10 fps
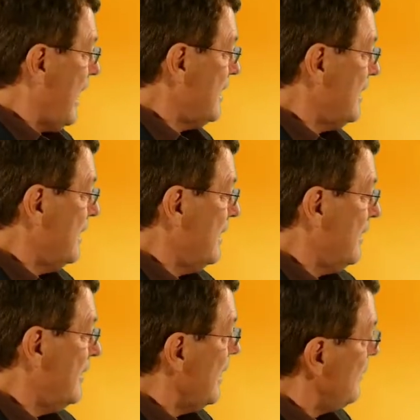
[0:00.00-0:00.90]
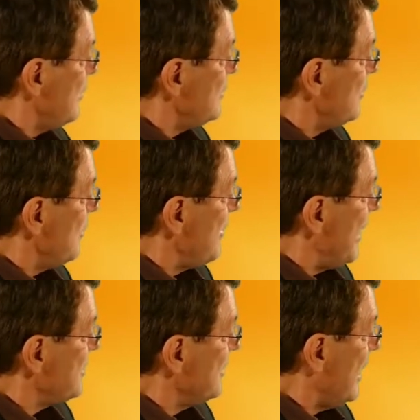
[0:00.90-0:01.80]
And then I want you to
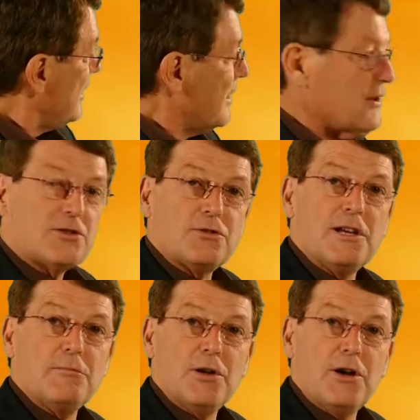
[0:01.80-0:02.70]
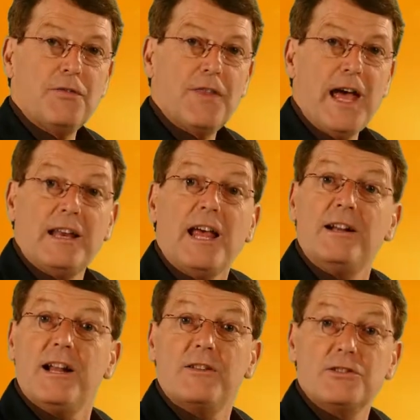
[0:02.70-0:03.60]
imagine another screen beyond that,
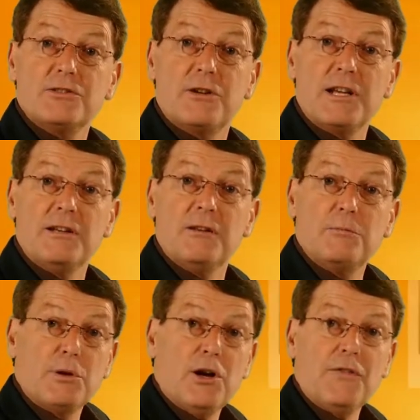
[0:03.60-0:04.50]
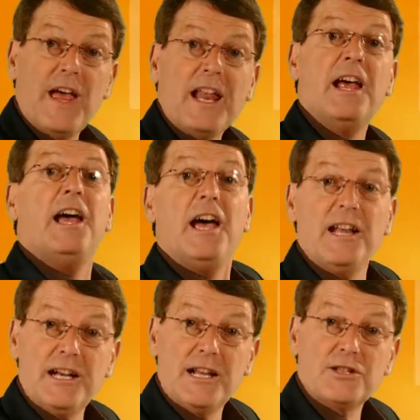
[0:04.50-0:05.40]
and another screen beyond that,
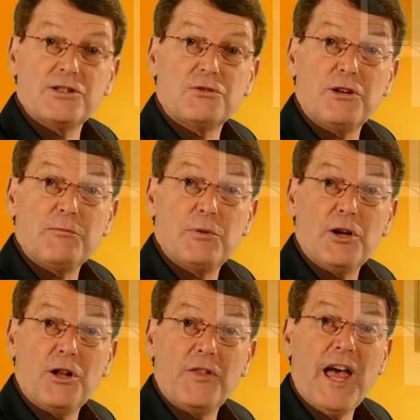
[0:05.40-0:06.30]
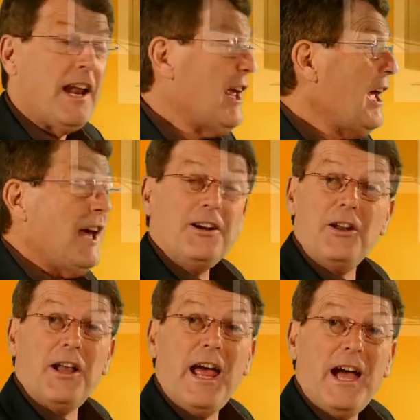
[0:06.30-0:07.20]
and another screen beyond that. I
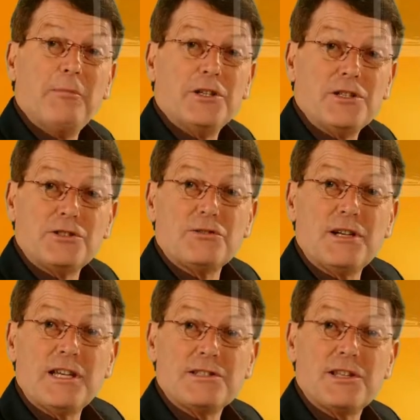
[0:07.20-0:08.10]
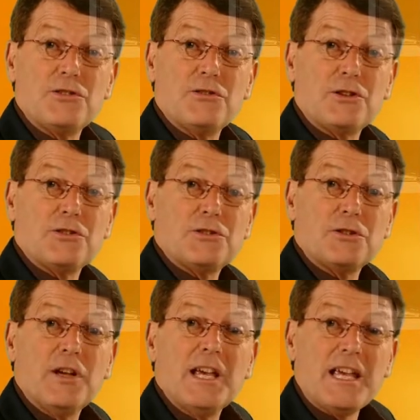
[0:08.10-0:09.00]
don't know how many screens that you can
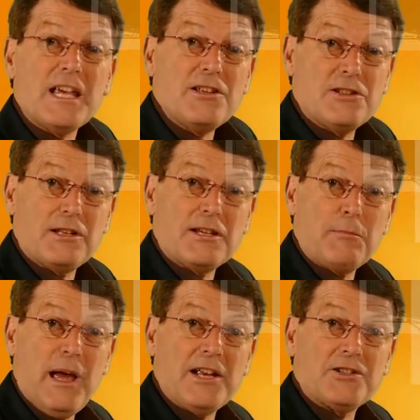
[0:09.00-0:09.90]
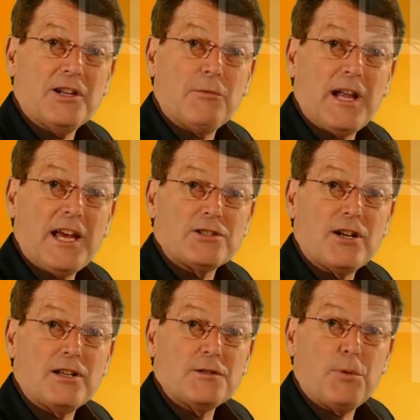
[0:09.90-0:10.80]
sort of easily imagine in
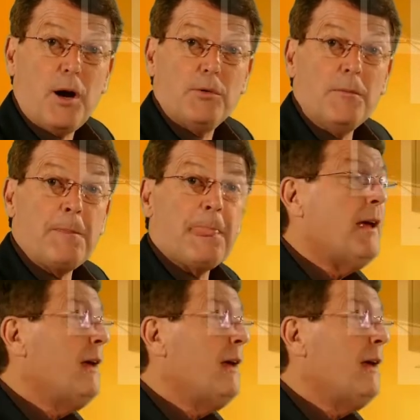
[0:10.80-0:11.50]
relation to this problem.